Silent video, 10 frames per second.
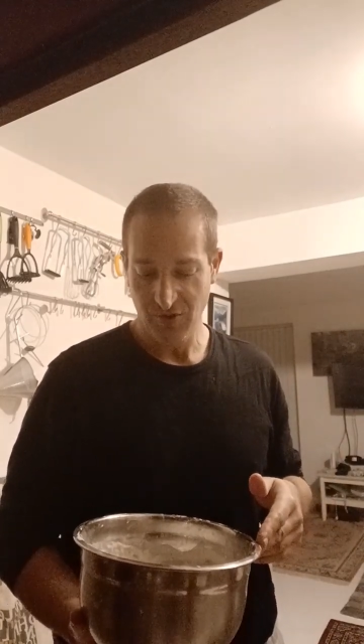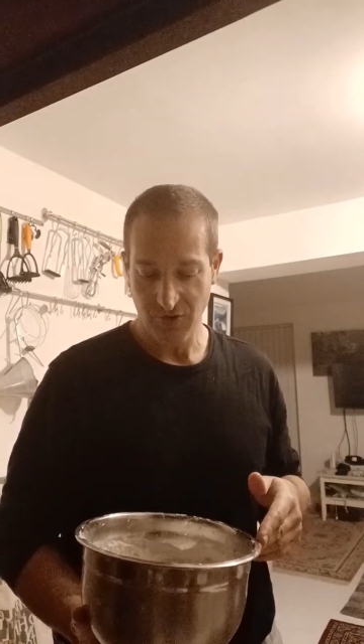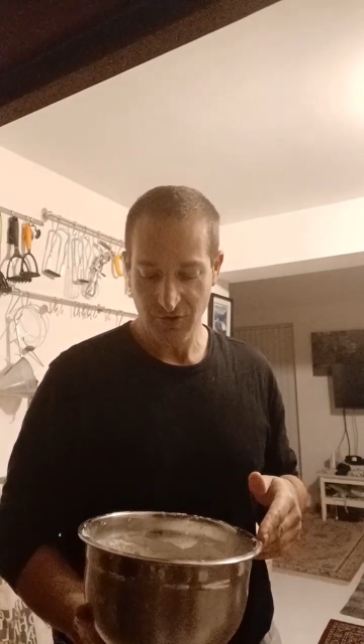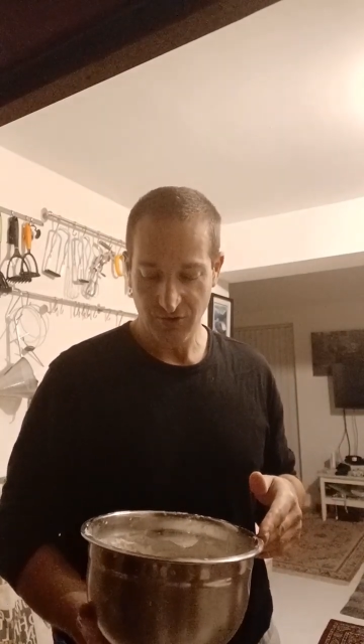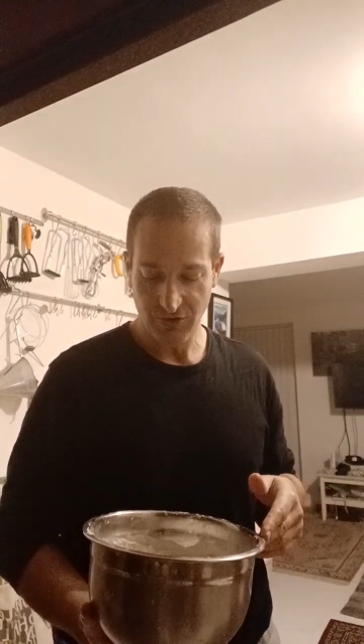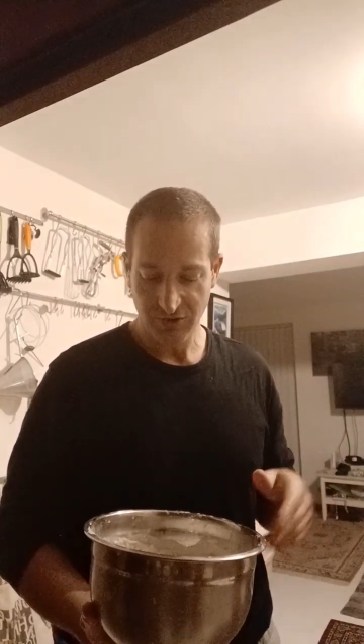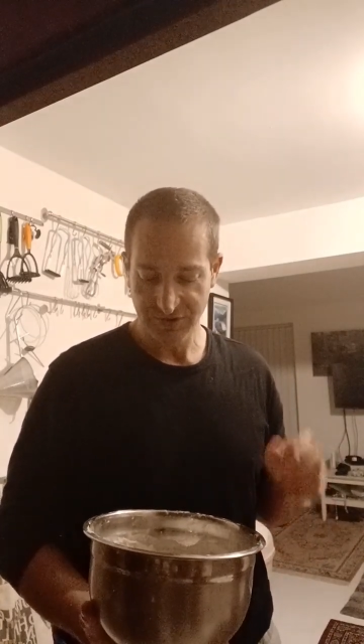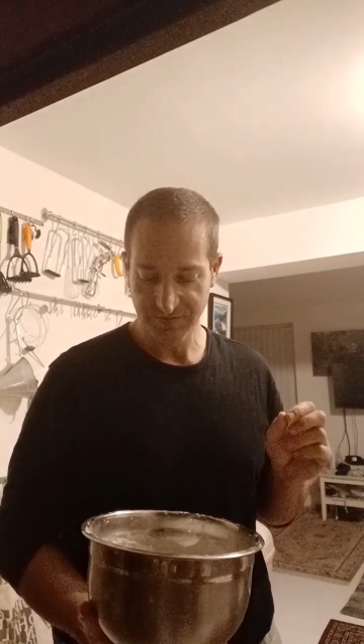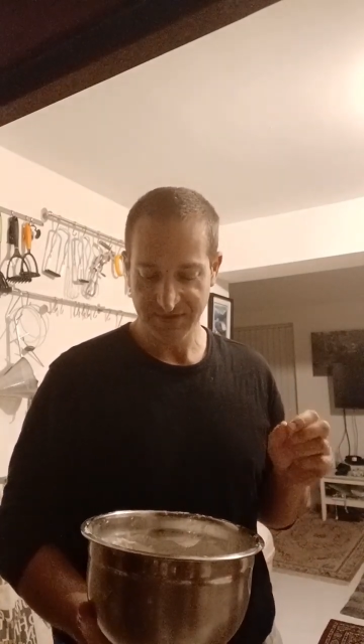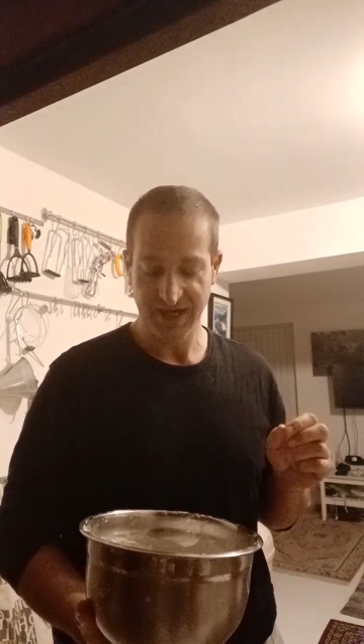Or
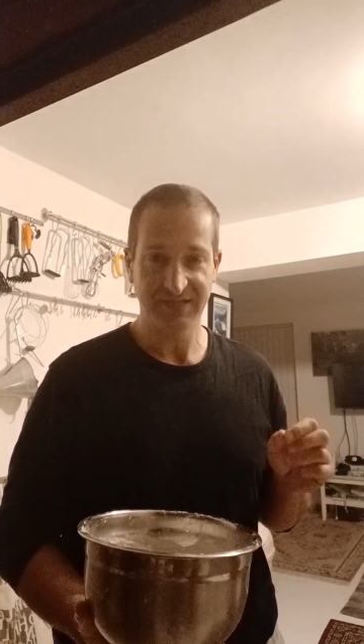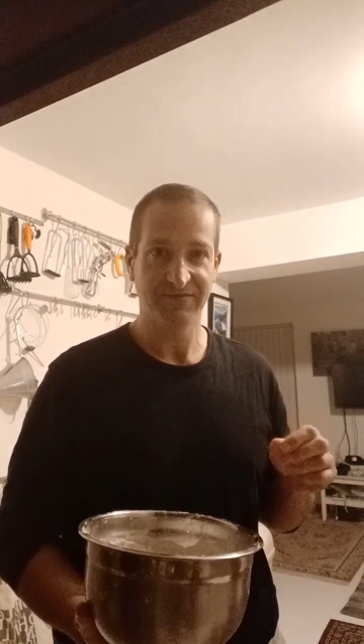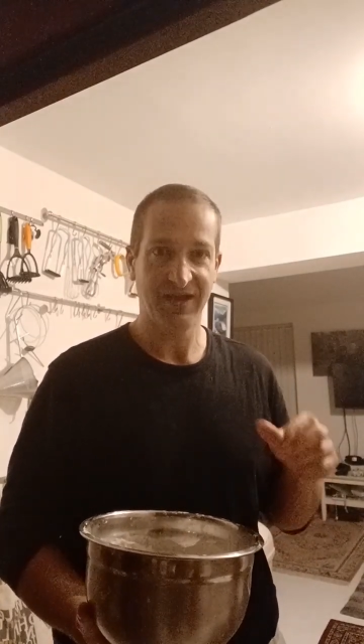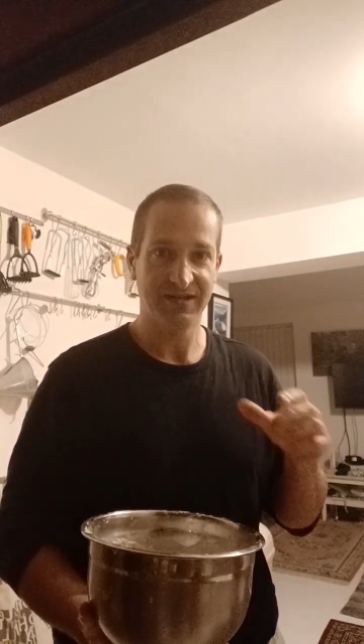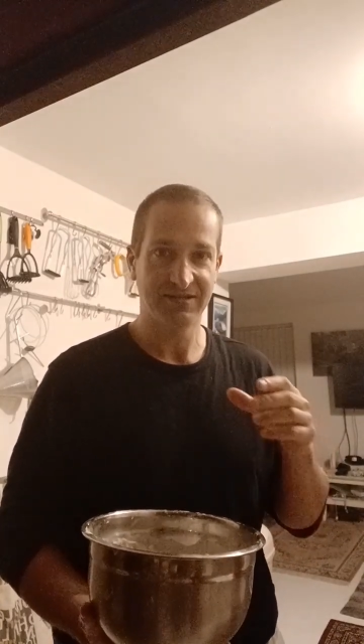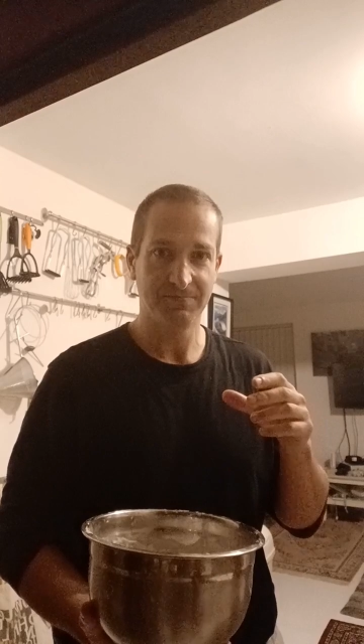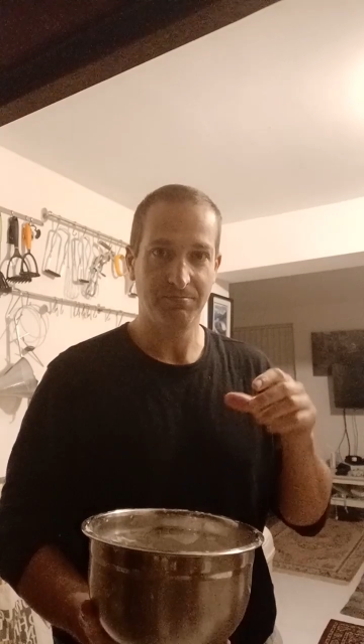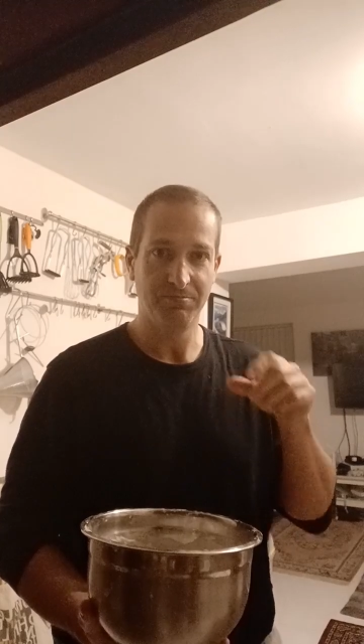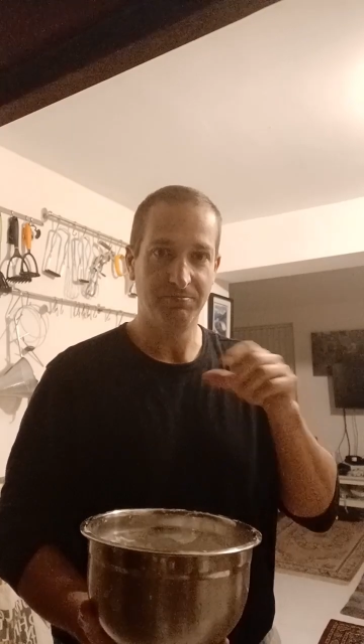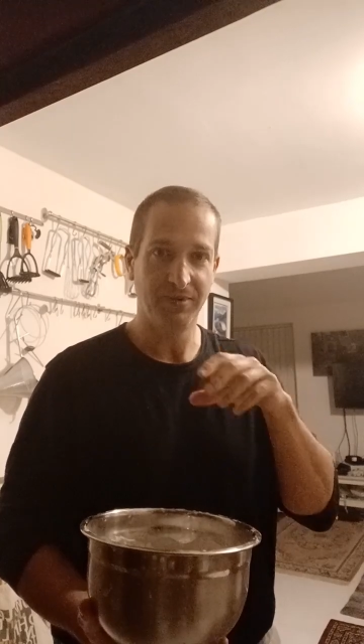sometimes if you add
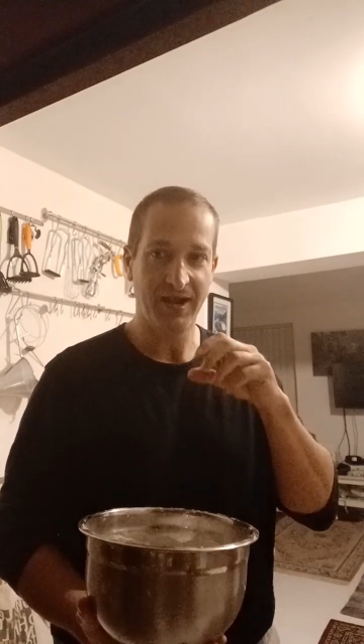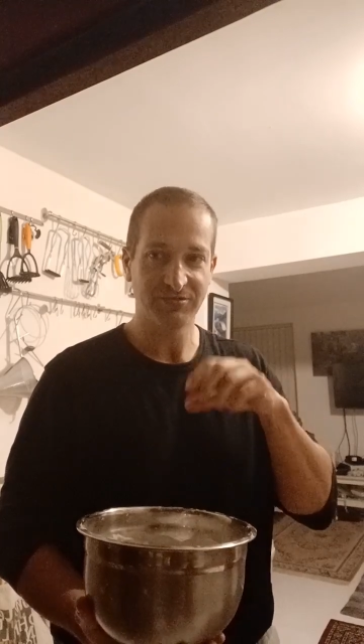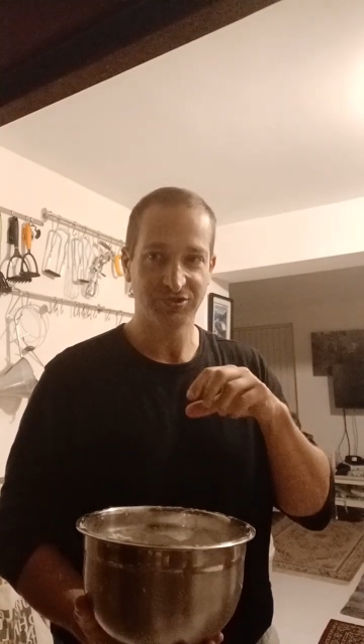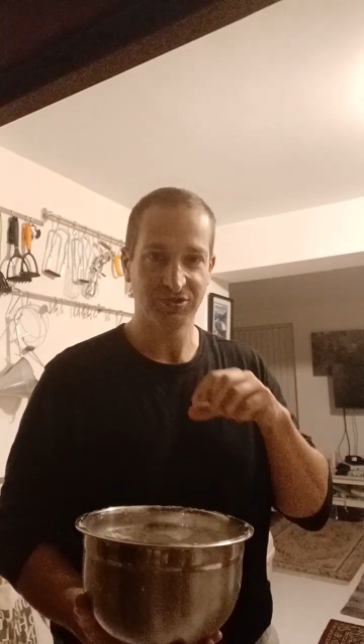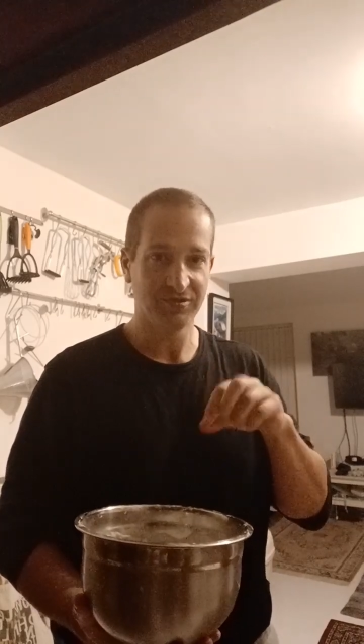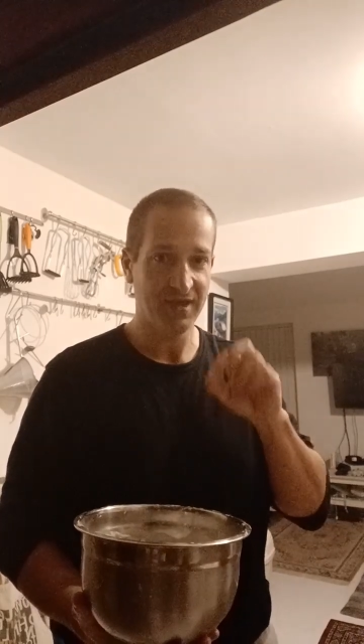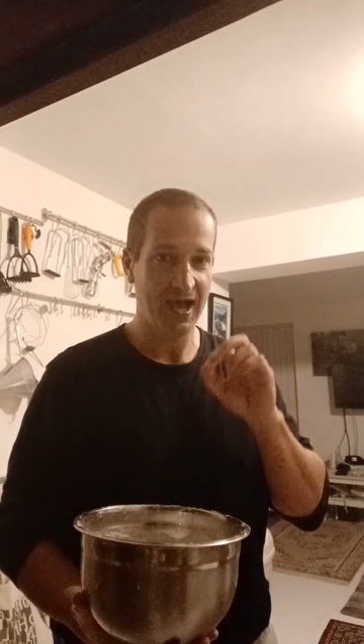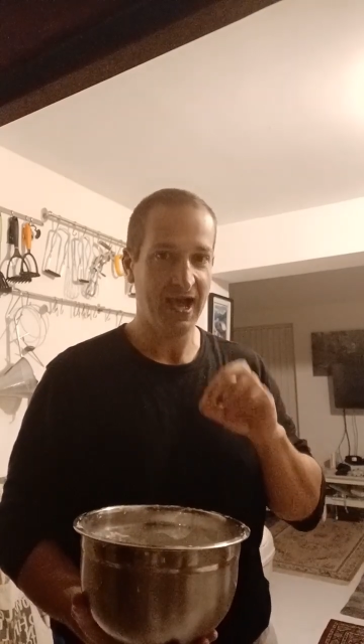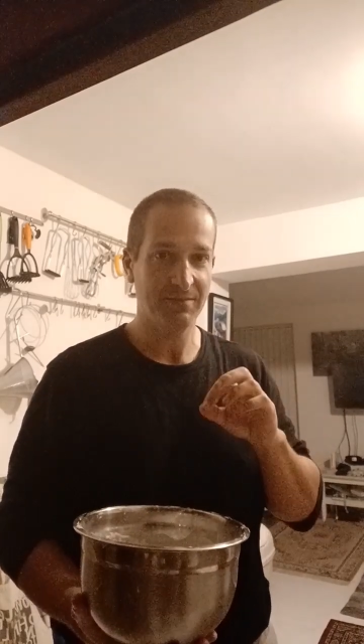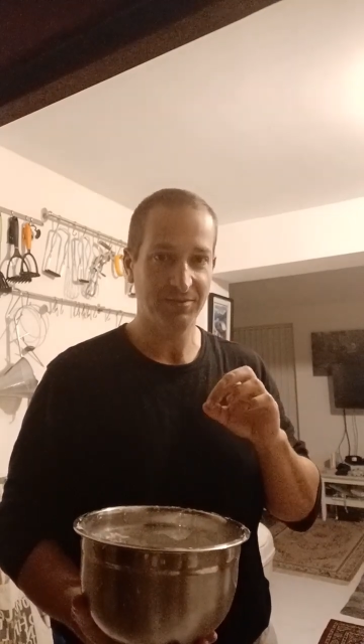brown sugar, the
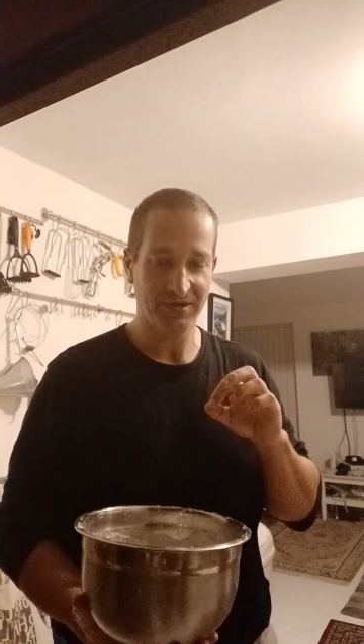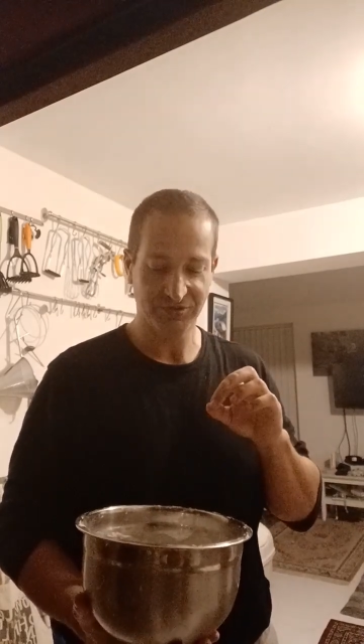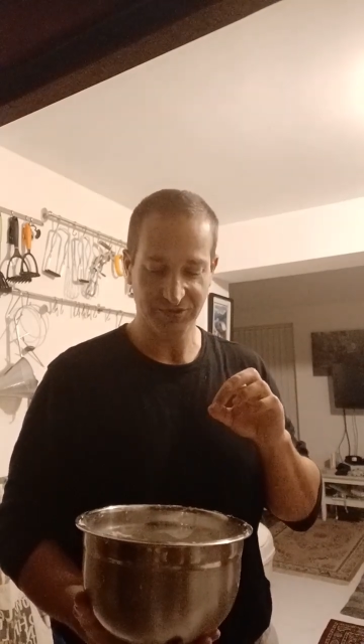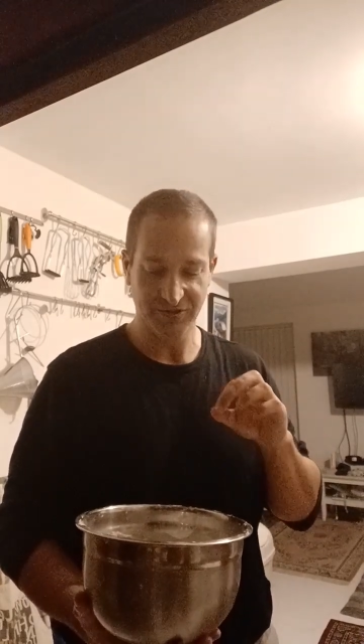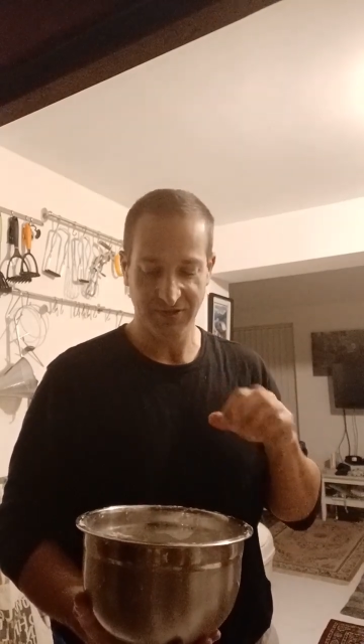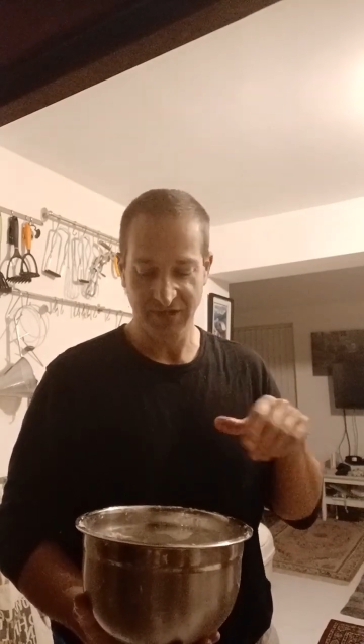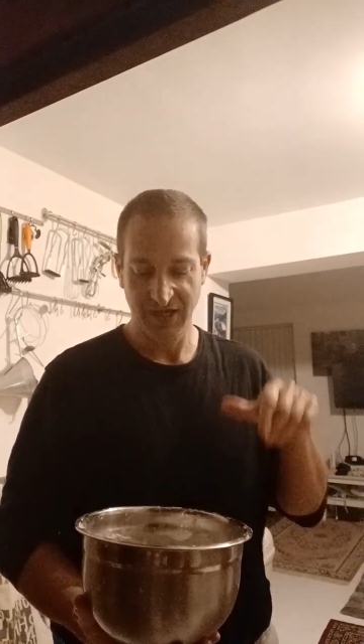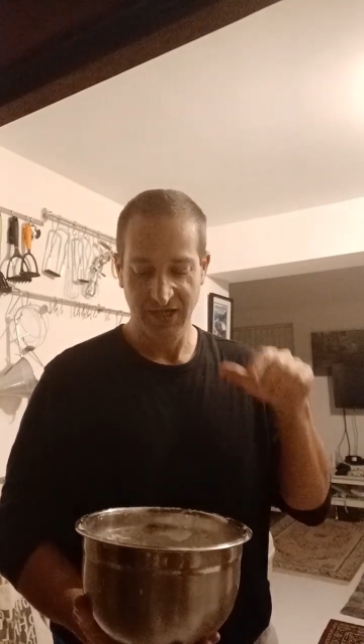hard brown sugar,